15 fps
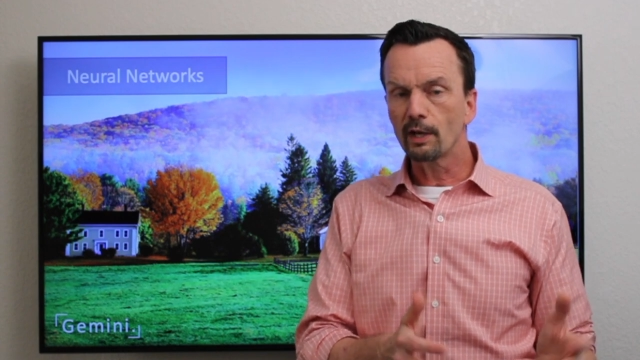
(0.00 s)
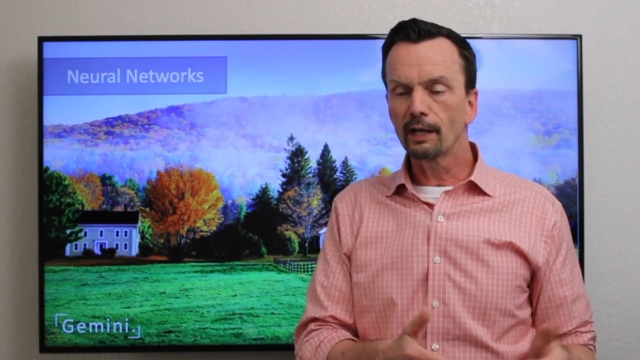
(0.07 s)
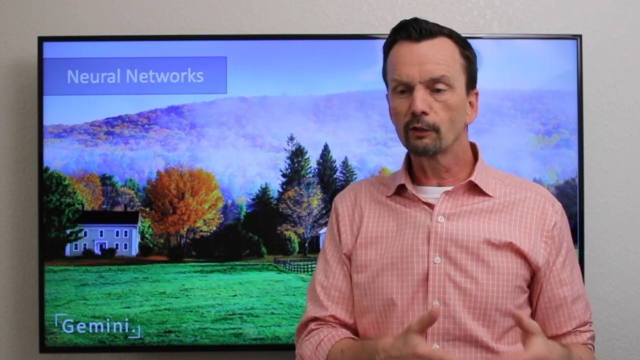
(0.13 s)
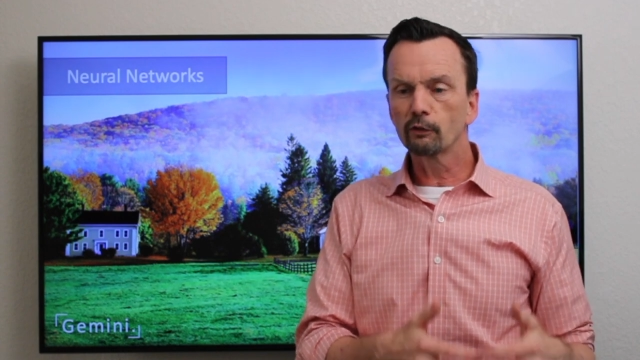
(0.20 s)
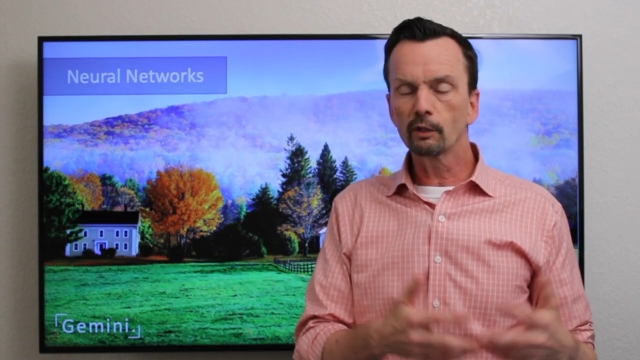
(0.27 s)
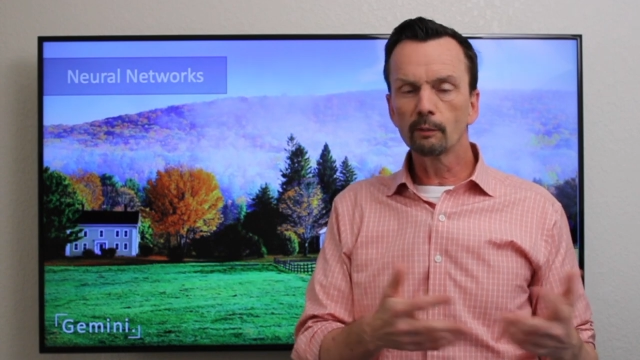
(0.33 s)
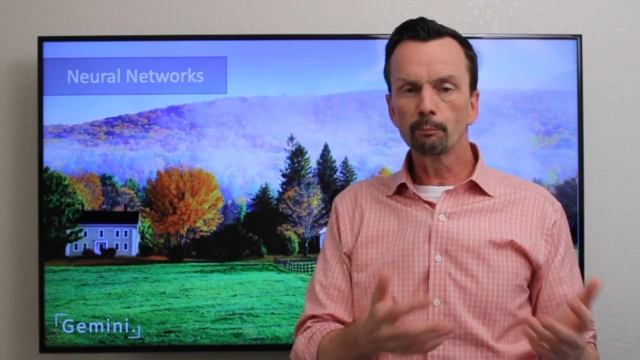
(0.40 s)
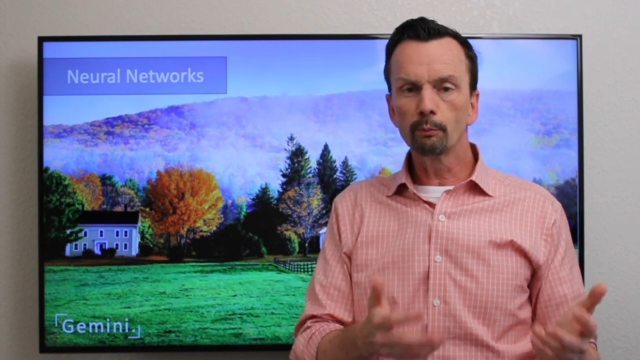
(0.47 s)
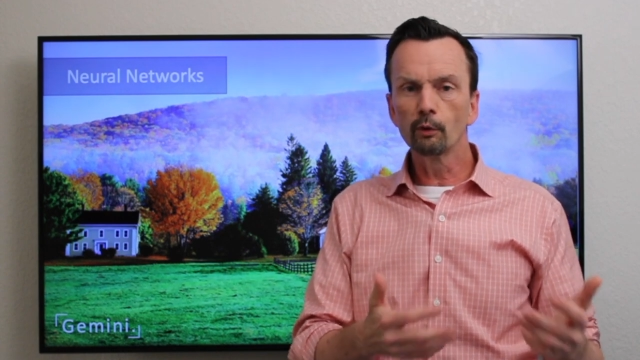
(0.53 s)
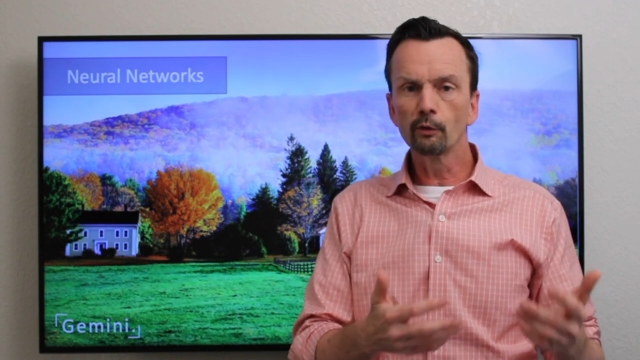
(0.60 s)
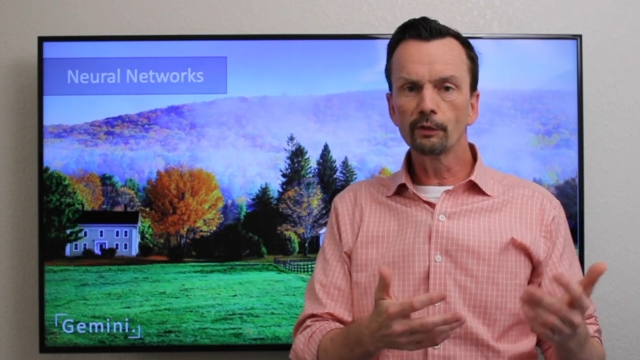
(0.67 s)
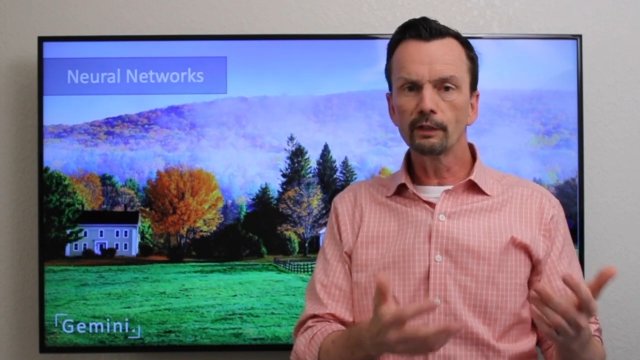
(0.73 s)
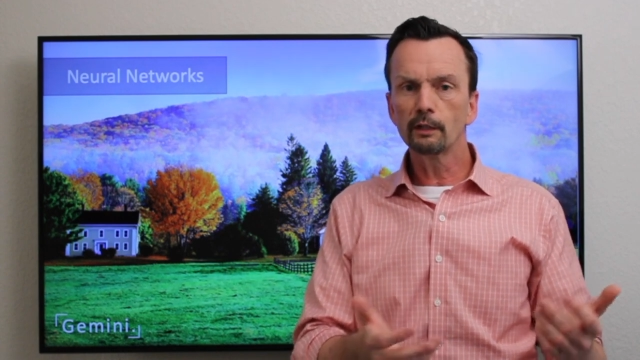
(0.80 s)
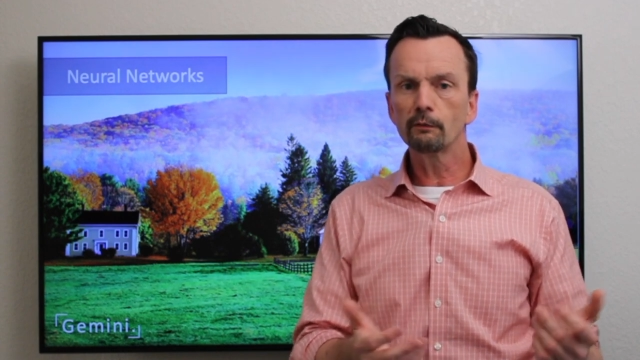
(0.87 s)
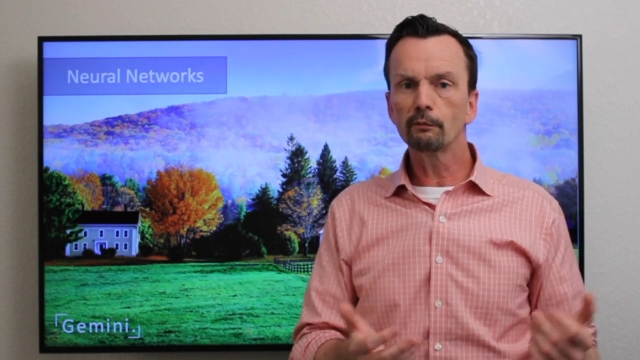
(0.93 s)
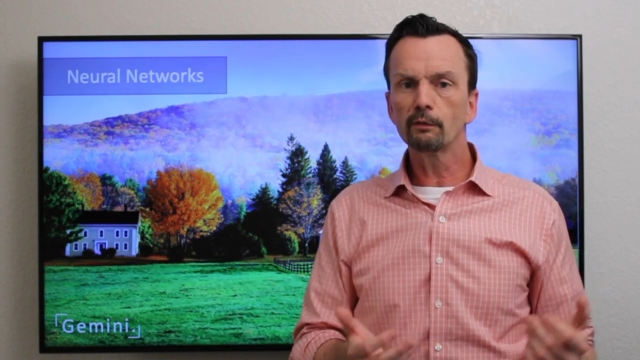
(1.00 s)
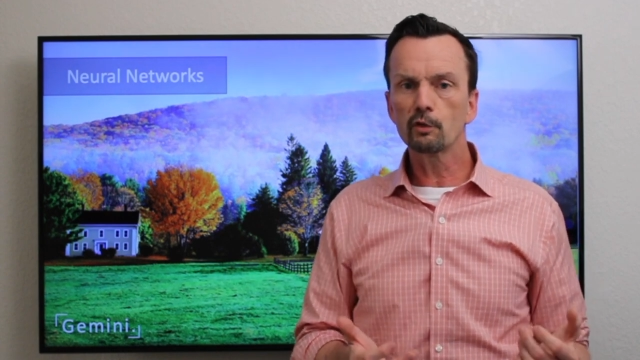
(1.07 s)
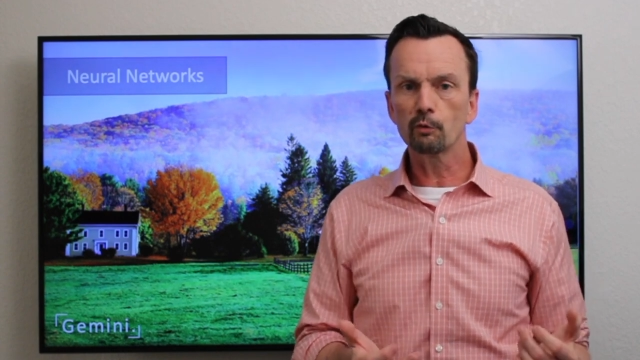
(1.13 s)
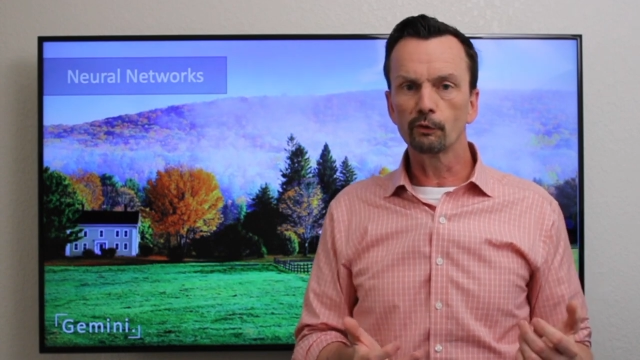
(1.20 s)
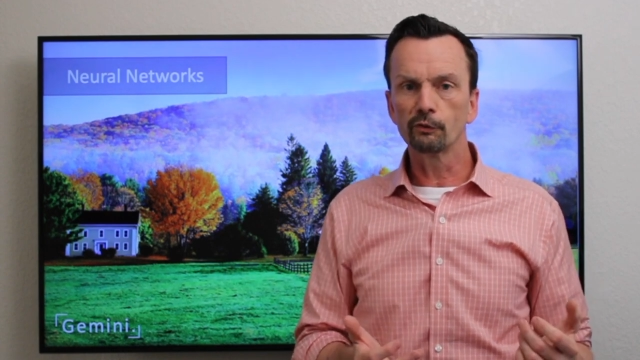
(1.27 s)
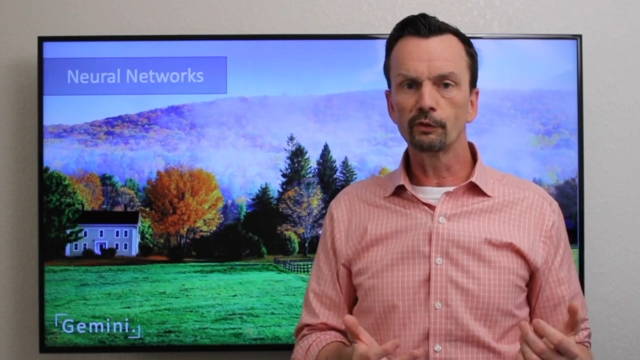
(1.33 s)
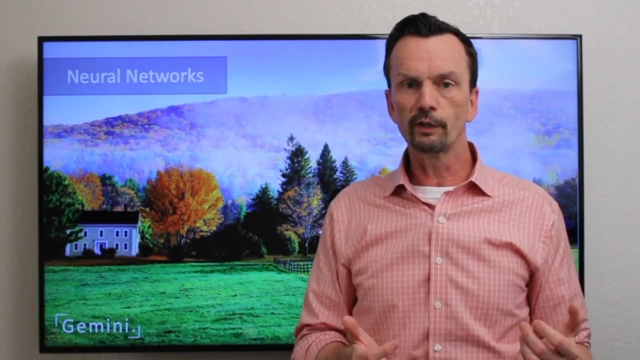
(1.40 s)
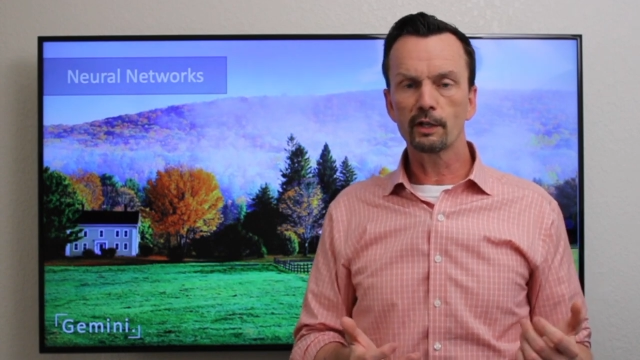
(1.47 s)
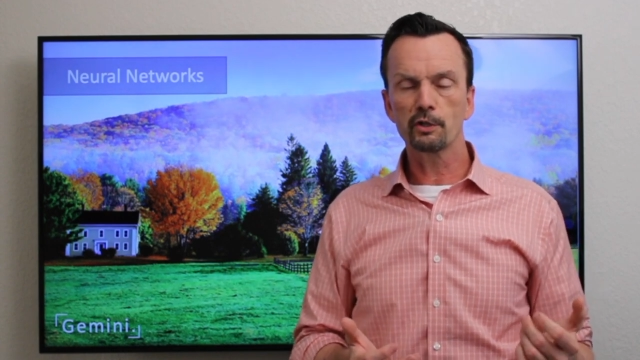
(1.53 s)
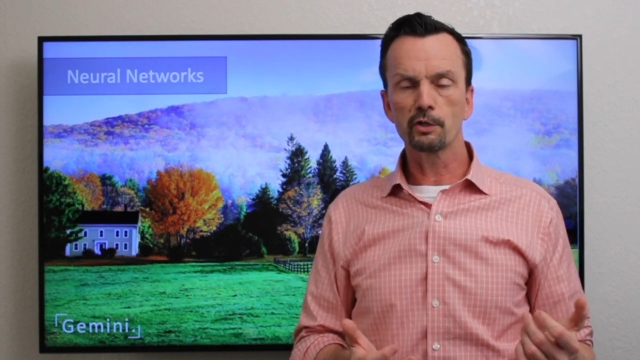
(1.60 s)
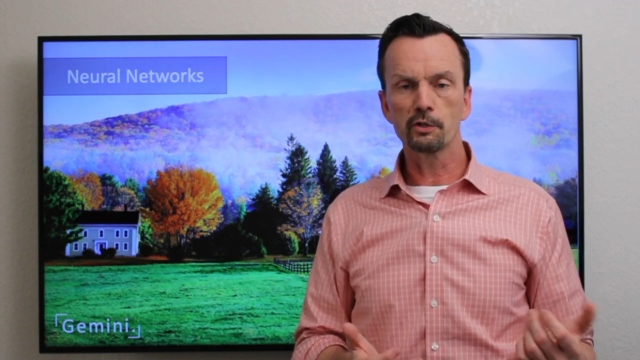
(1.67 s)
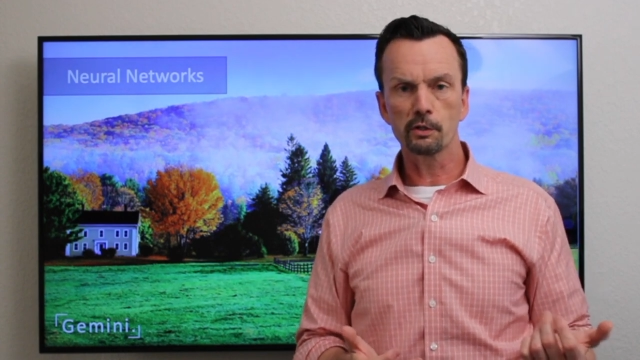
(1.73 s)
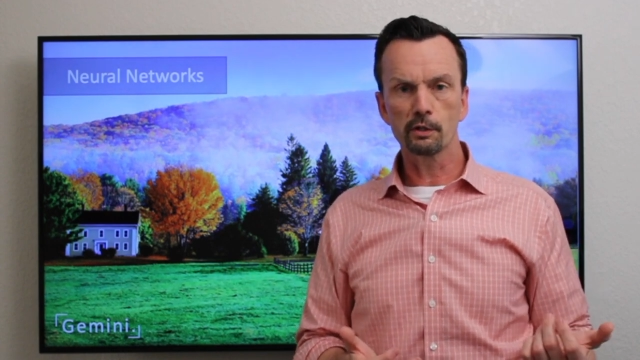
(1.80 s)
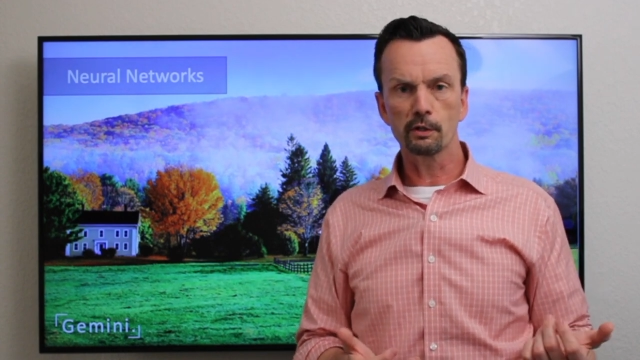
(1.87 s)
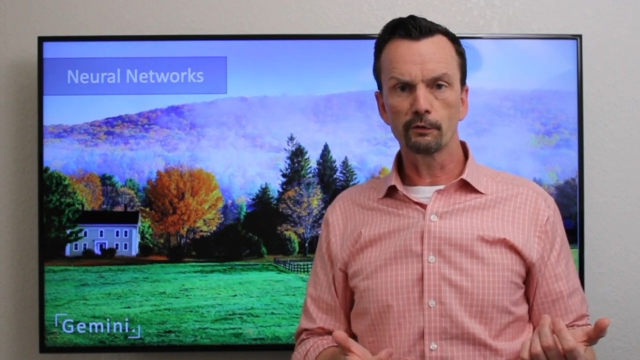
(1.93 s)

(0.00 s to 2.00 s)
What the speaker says: and it's going to pull the individual sections of